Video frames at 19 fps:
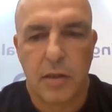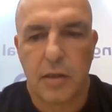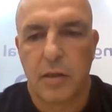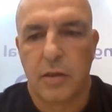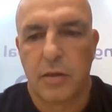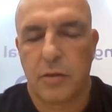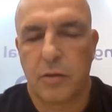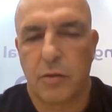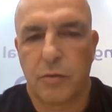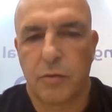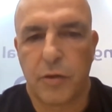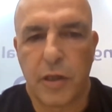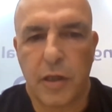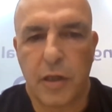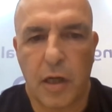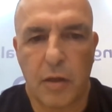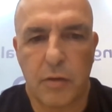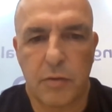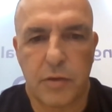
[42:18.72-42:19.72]
So
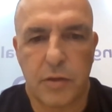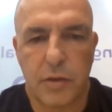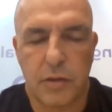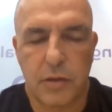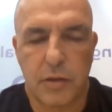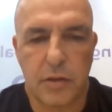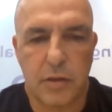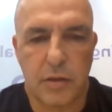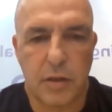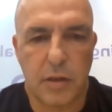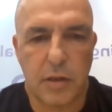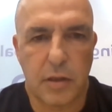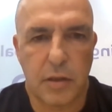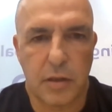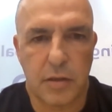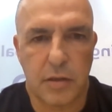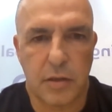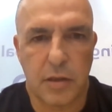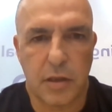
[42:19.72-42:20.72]
greenhouses
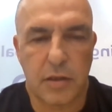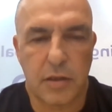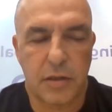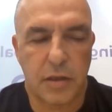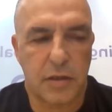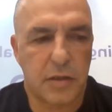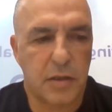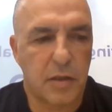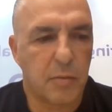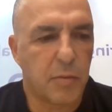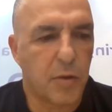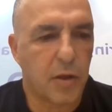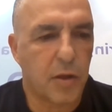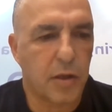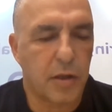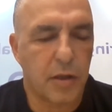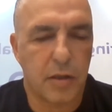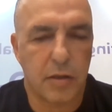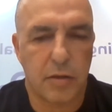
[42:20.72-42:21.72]
is an existing
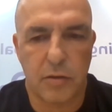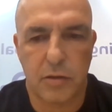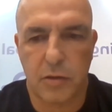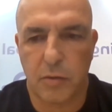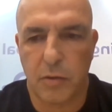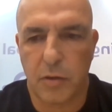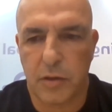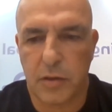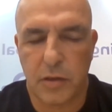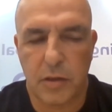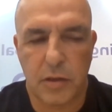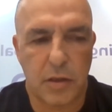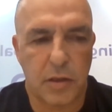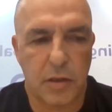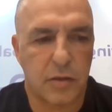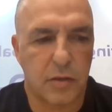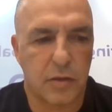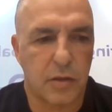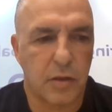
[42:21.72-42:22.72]
market. Also, it's
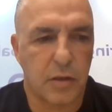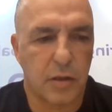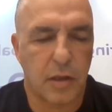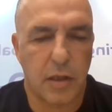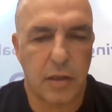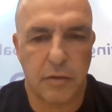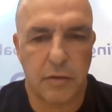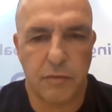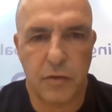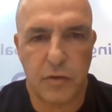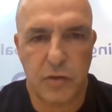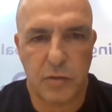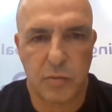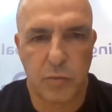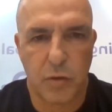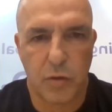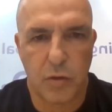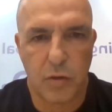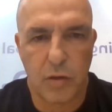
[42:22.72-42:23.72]
a relatively
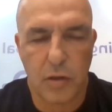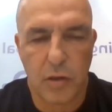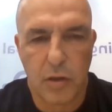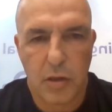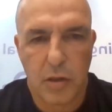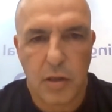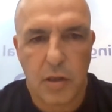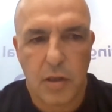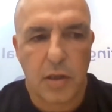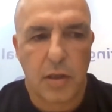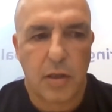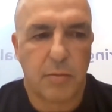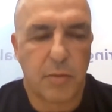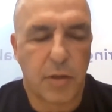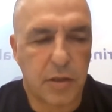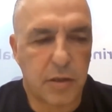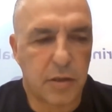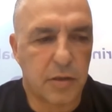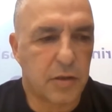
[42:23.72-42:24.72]
small,
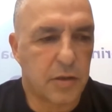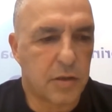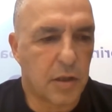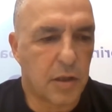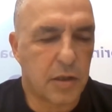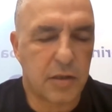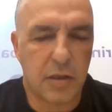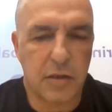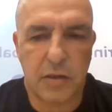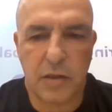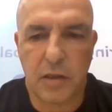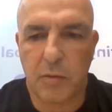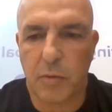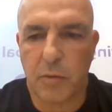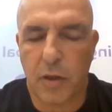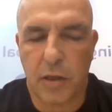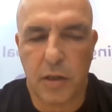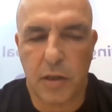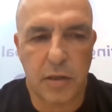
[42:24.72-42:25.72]
but it is an existing
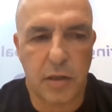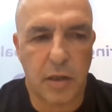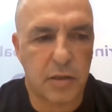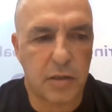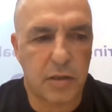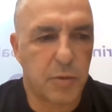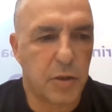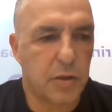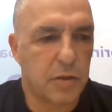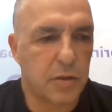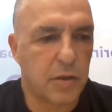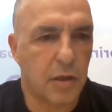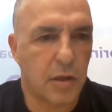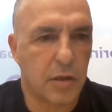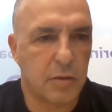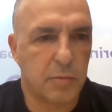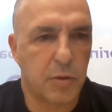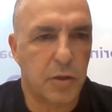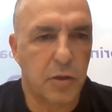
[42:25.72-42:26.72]
market that
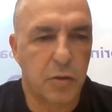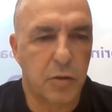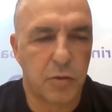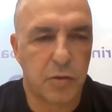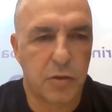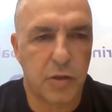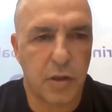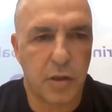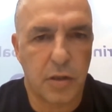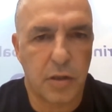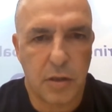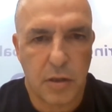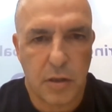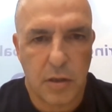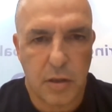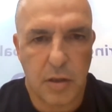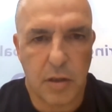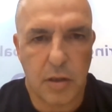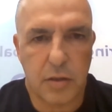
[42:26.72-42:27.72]
has been using
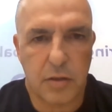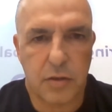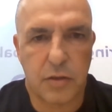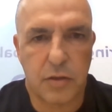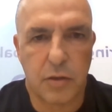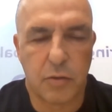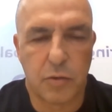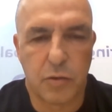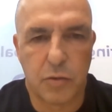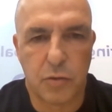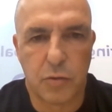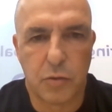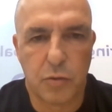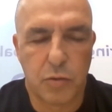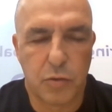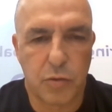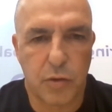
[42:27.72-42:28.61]
CO2